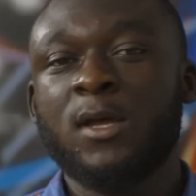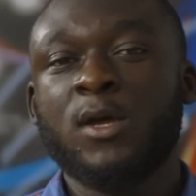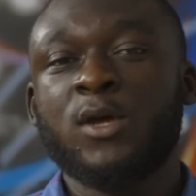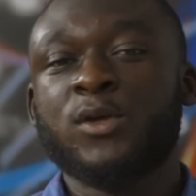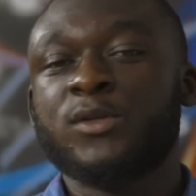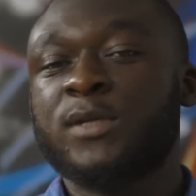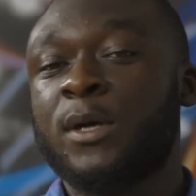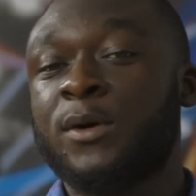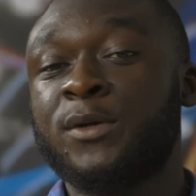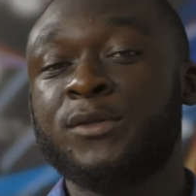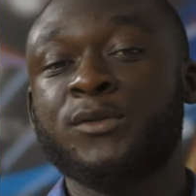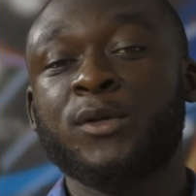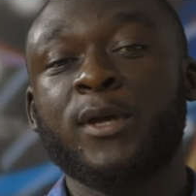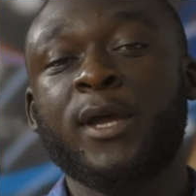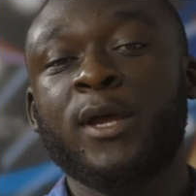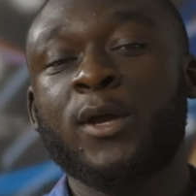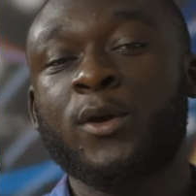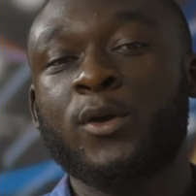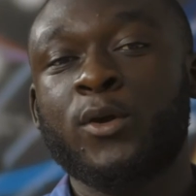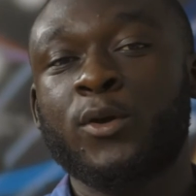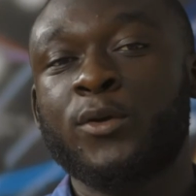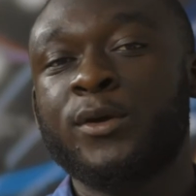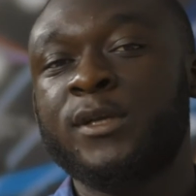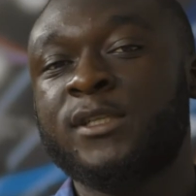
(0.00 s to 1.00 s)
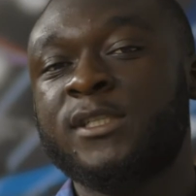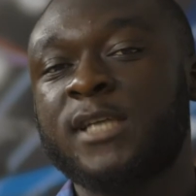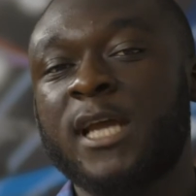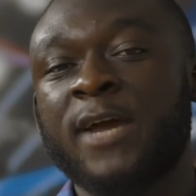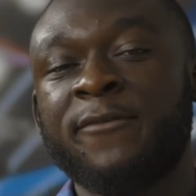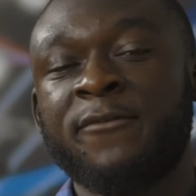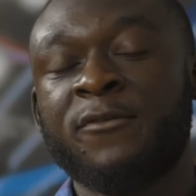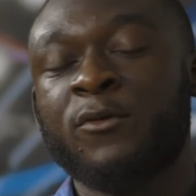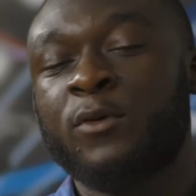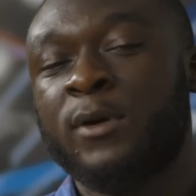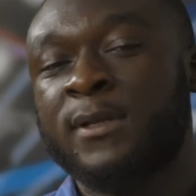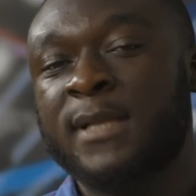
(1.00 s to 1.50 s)
So I want to encourage
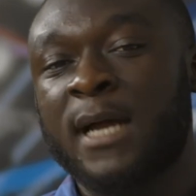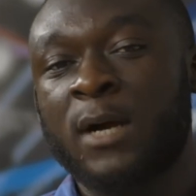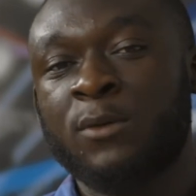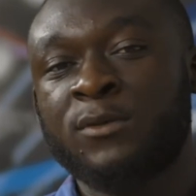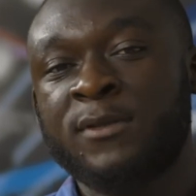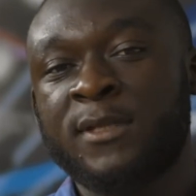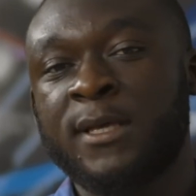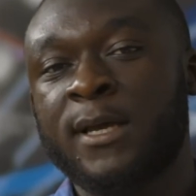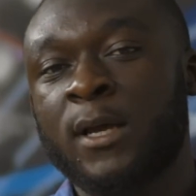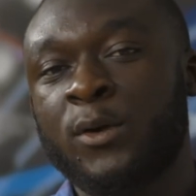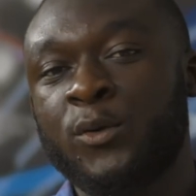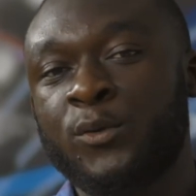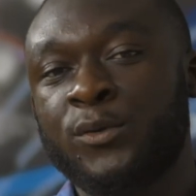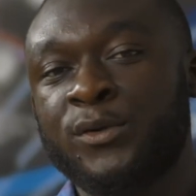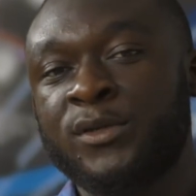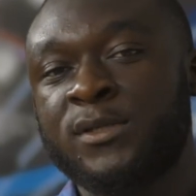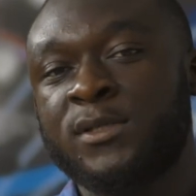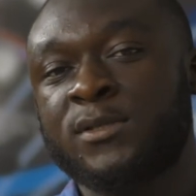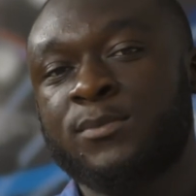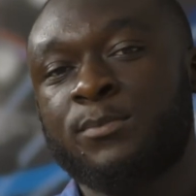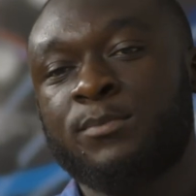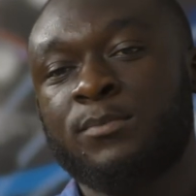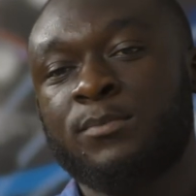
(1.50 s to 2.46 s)
everyone out there who is